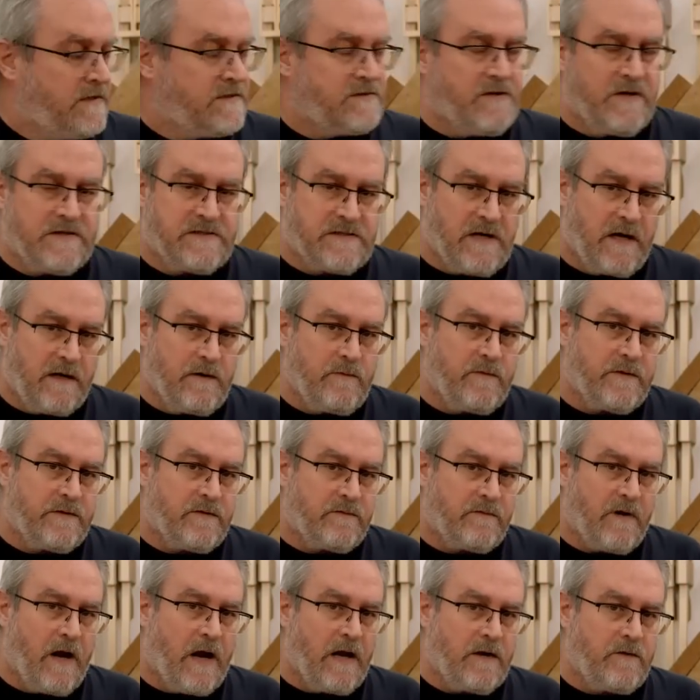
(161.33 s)
So I started with the
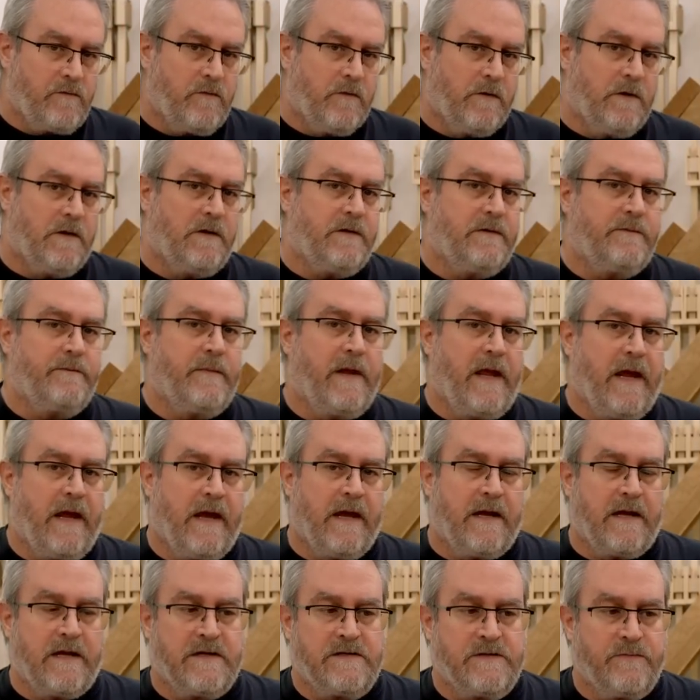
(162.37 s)
rock wool,
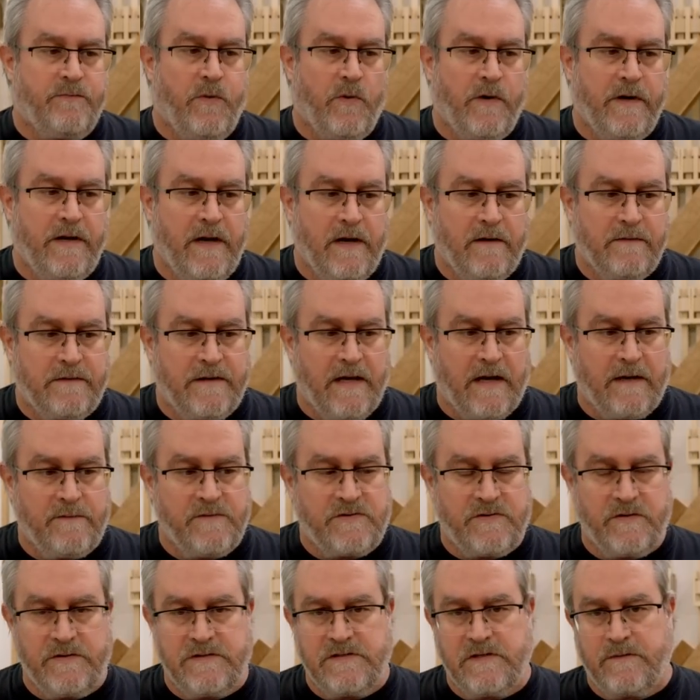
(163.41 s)
and I should point out that I'm
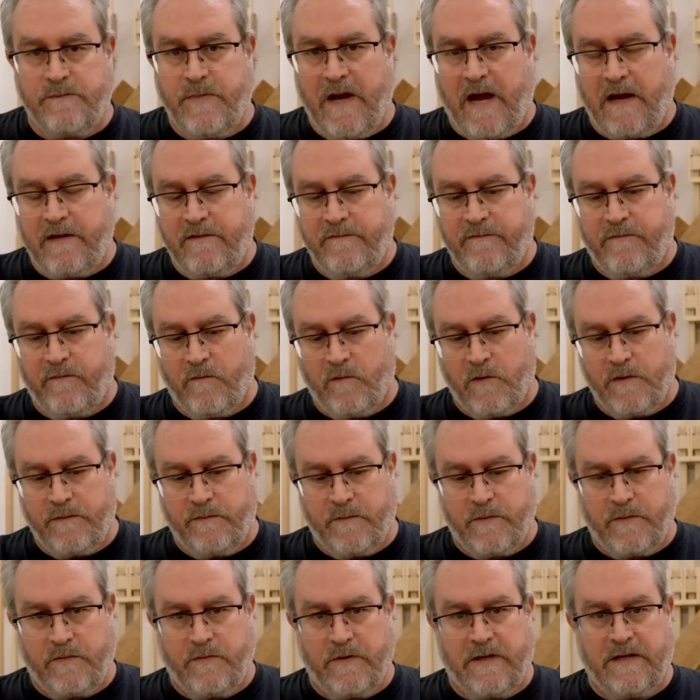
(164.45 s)
switching back and forth
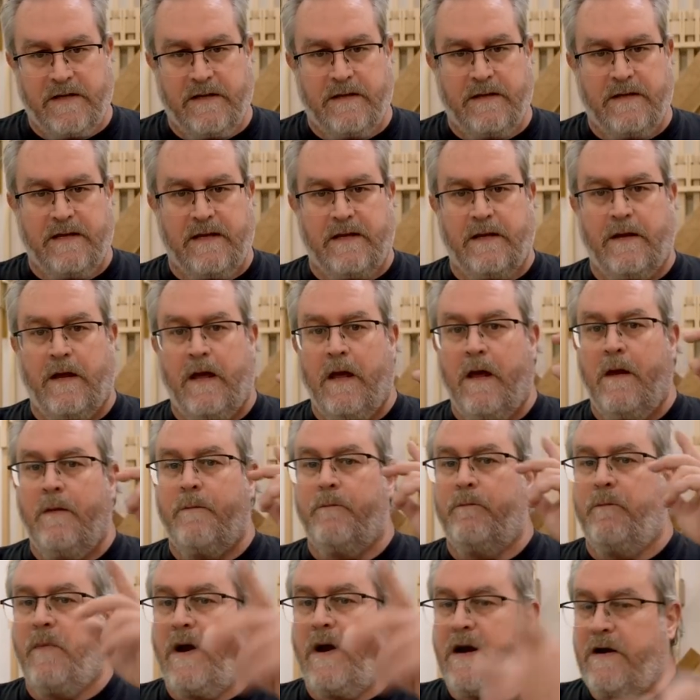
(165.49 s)
between the
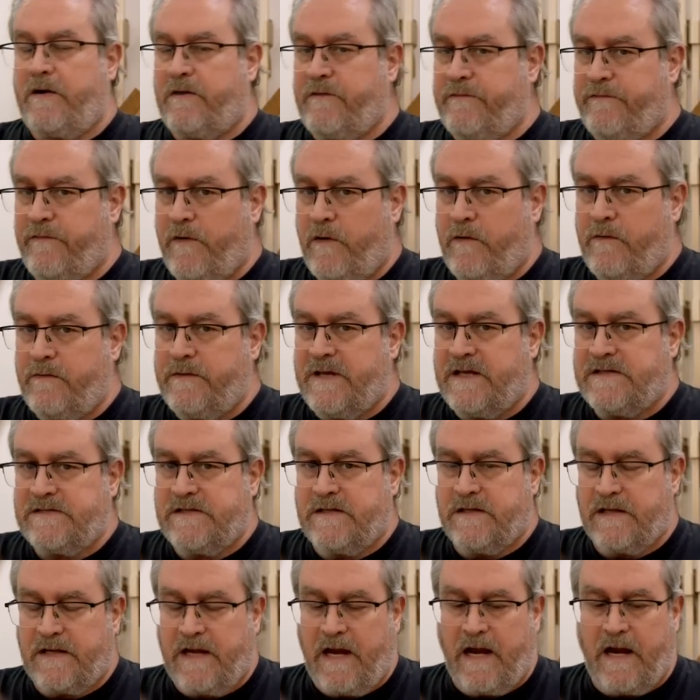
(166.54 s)
microphone that's in
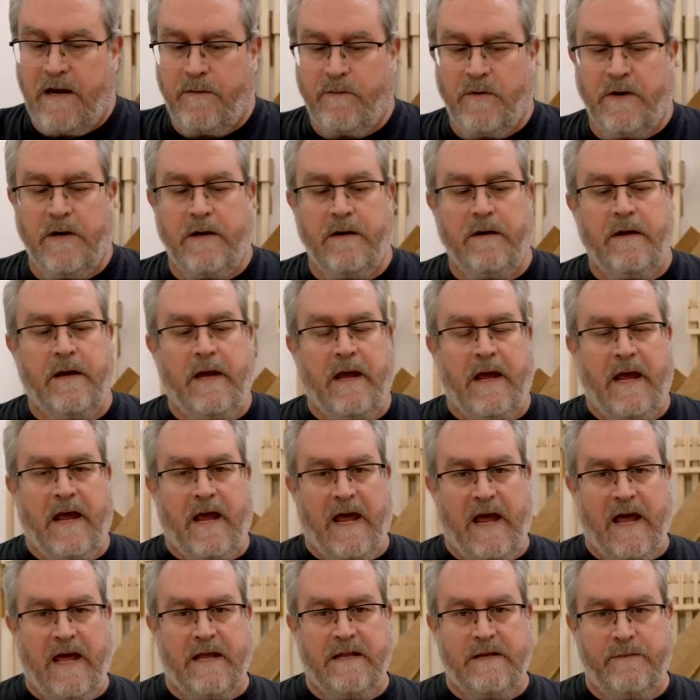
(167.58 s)
the camera
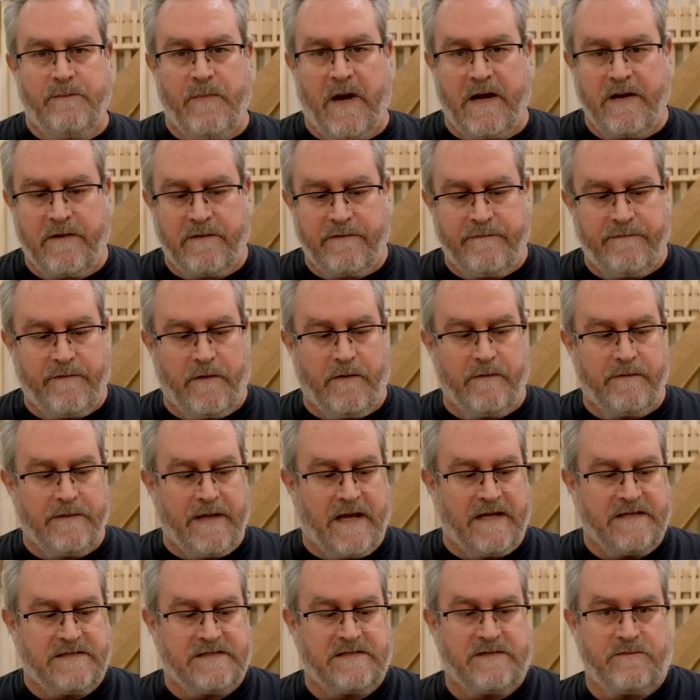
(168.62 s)
and the microphone
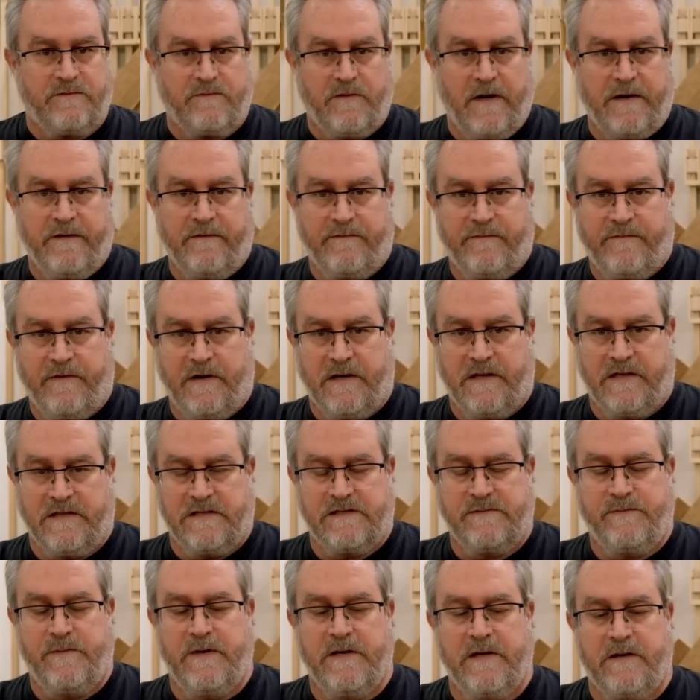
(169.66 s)
that's right in front of the
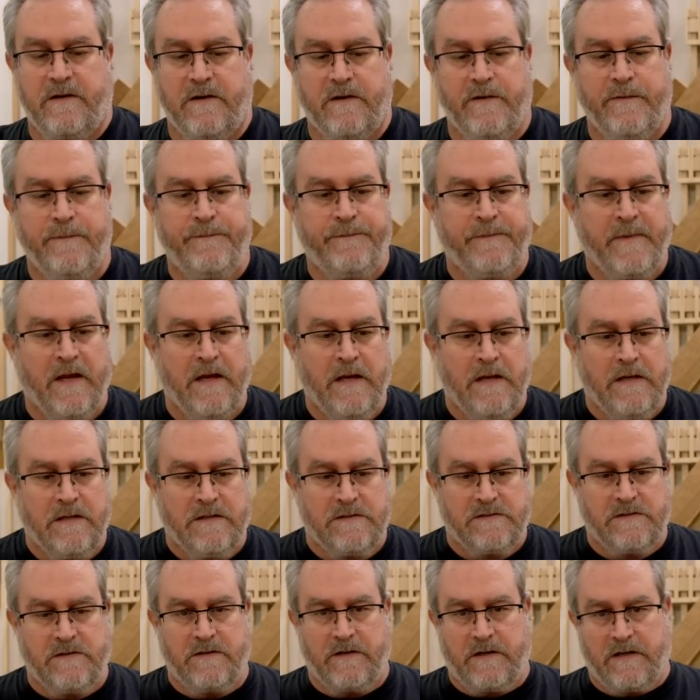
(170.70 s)
speaker,
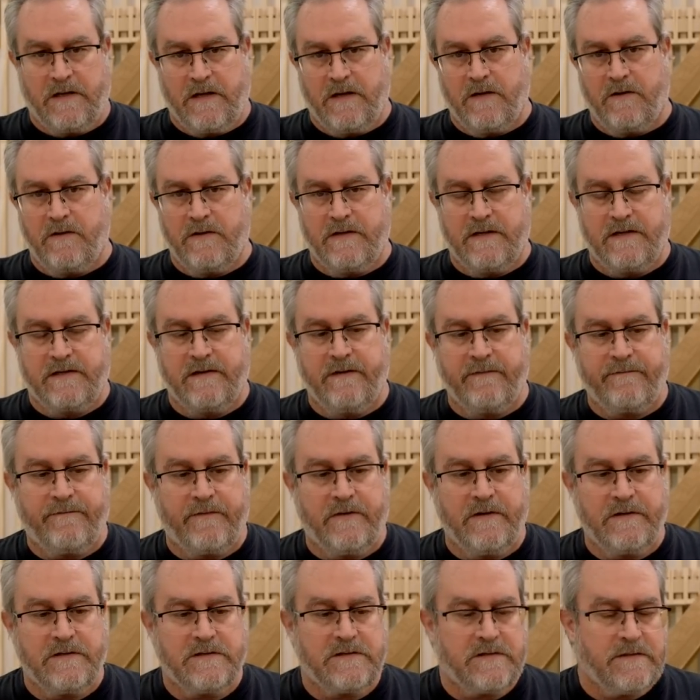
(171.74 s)
so you can hear the
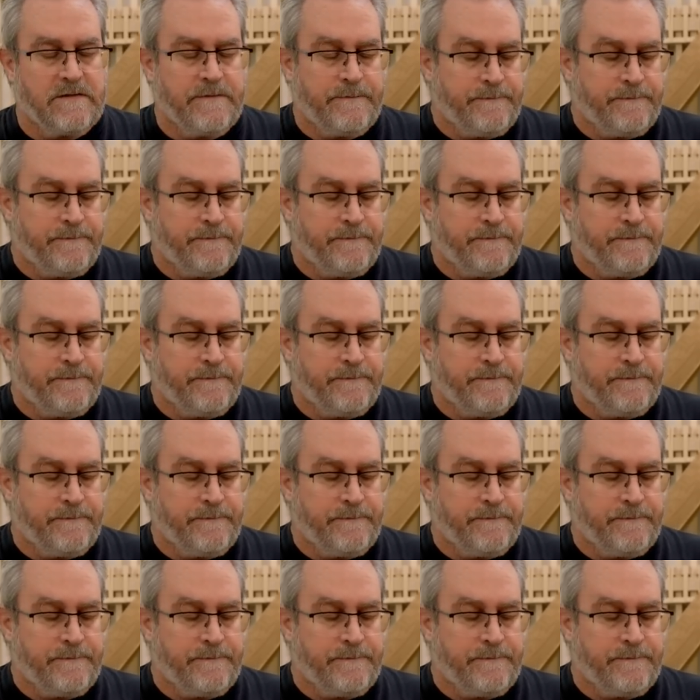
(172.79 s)
difference.